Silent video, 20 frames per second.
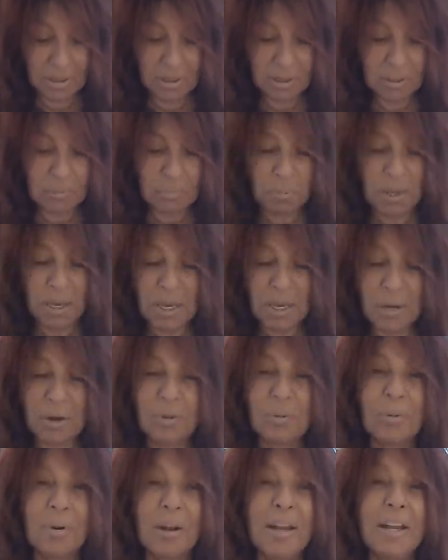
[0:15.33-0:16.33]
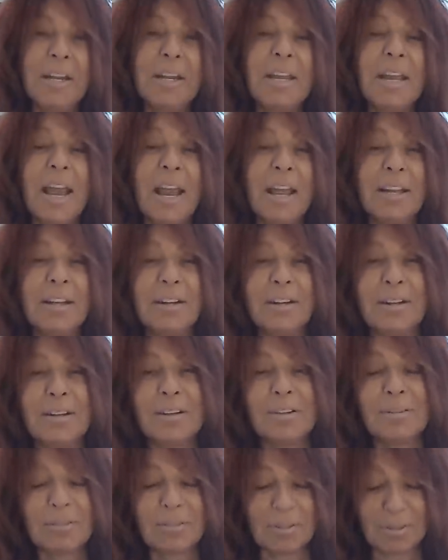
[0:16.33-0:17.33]
is being
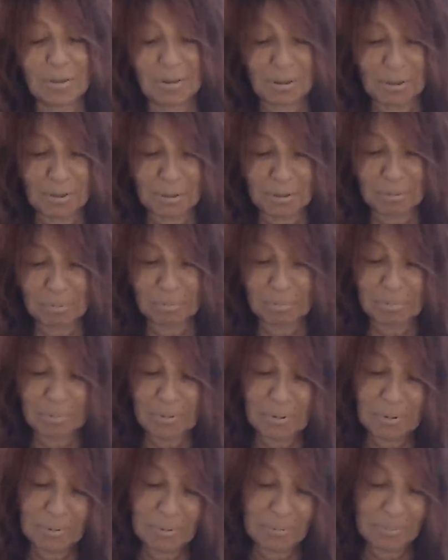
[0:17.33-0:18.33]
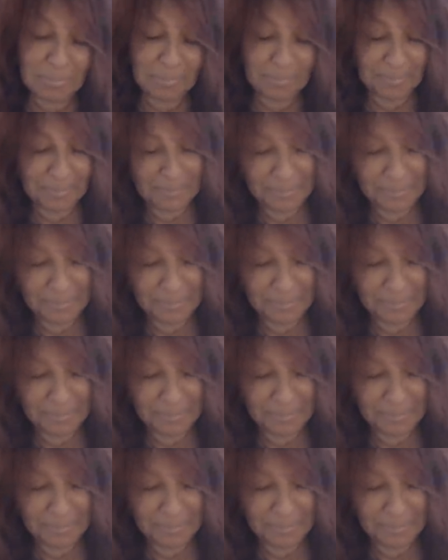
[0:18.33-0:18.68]
radiated into this room.